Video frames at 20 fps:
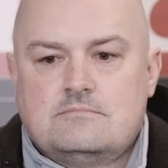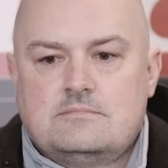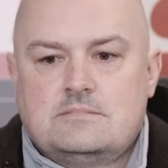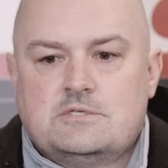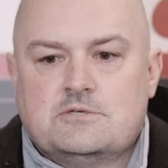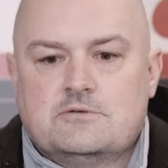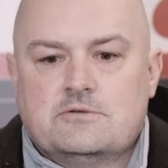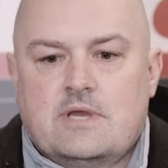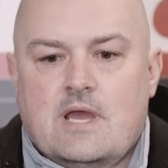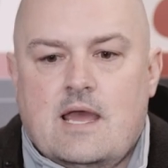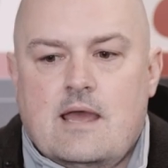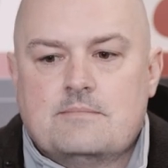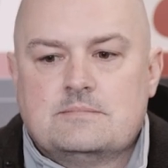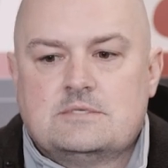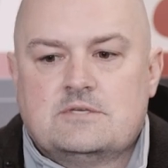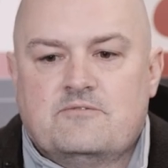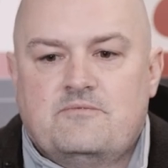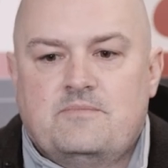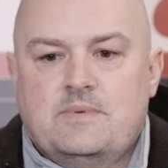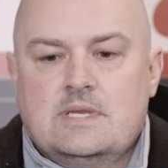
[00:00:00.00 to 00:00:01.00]
two
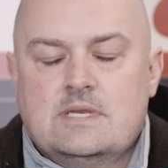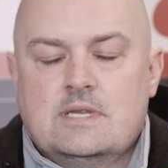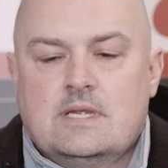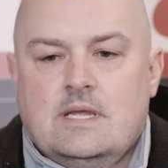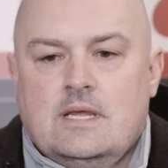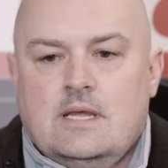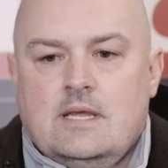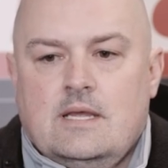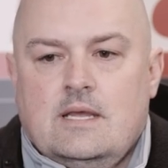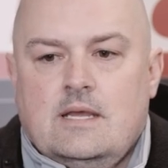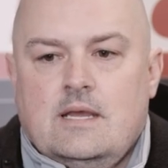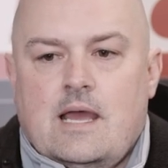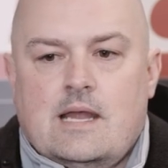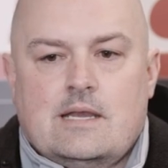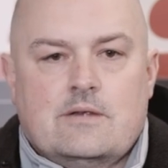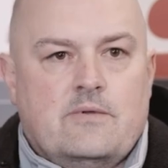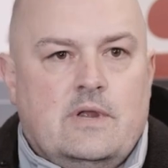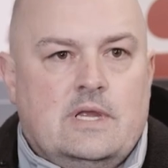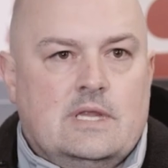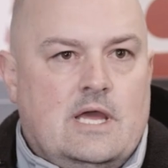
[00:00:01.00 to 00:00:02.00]
games have been at
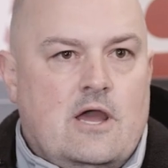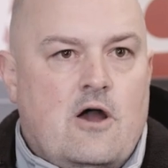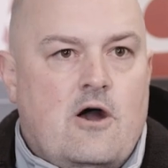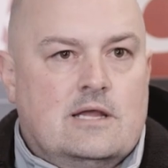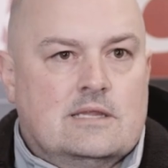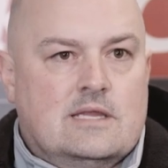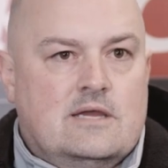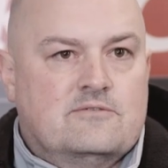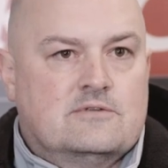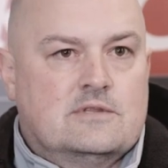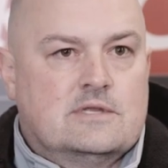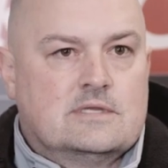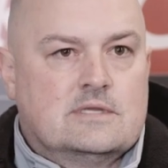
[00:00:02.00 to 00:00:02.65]
a really high level,